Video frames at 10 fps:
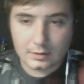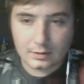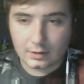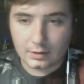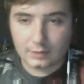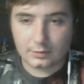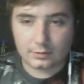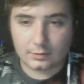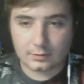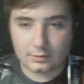is a
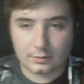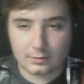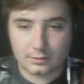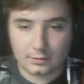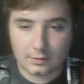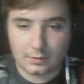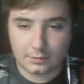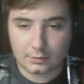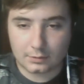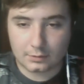
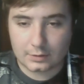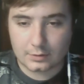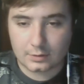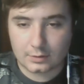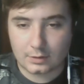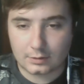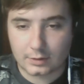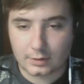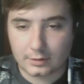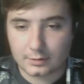different question
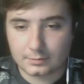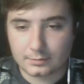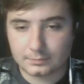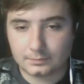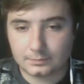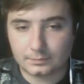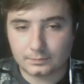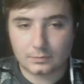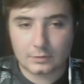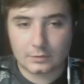altogether.
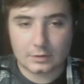So,